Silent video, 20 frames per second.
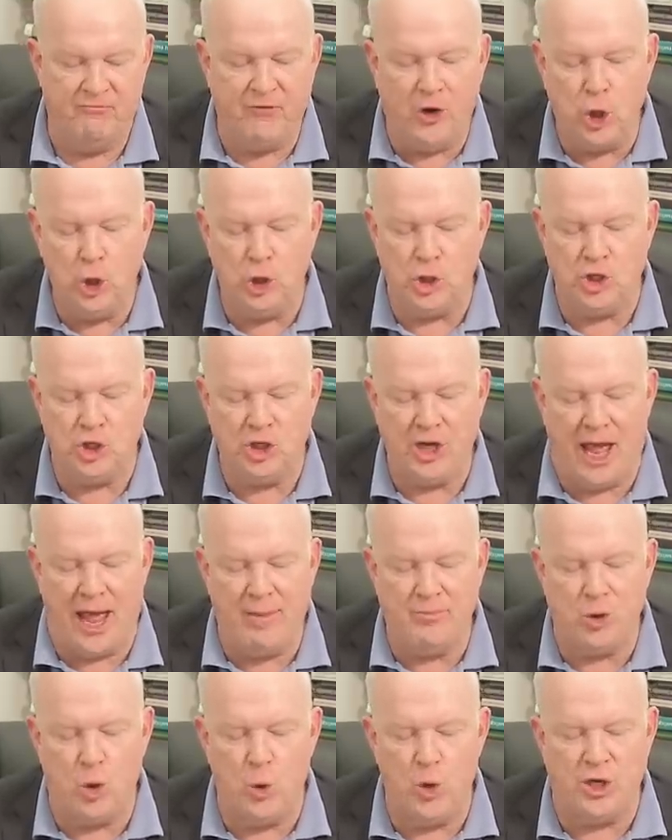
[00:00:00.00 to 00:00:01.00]
First,
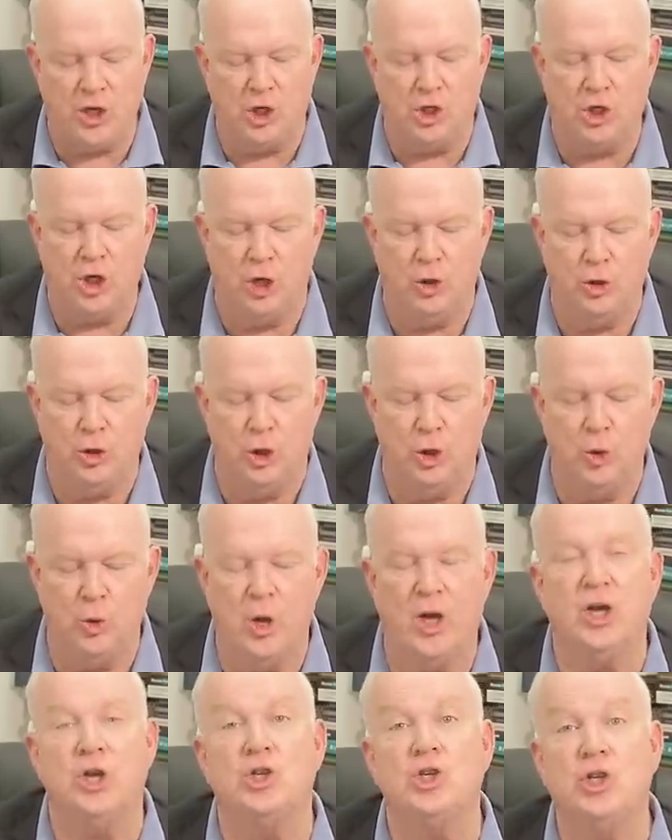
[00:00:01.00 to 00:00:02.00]
I'm going to show
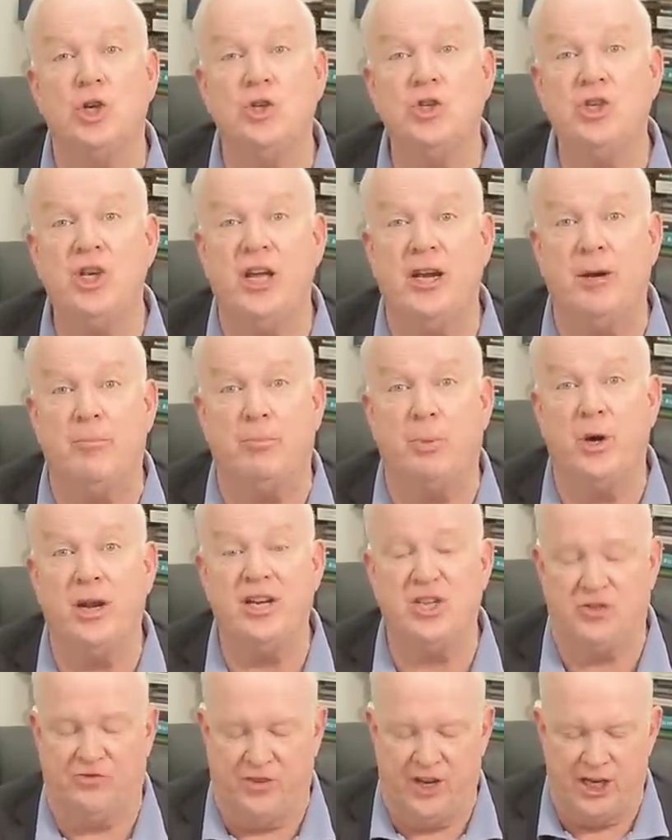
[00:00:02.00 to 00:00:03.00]
you an Associated
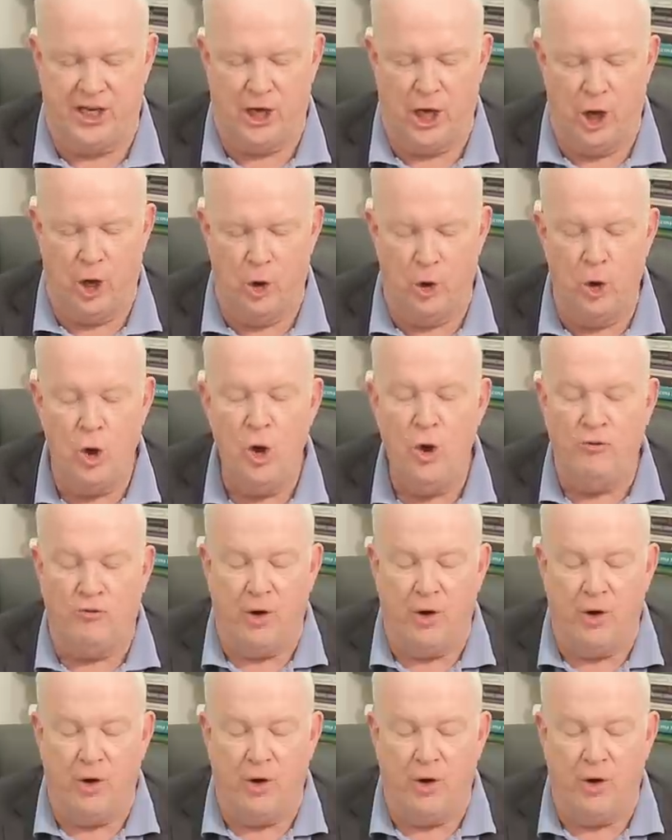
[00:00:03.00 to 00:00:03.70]
Press video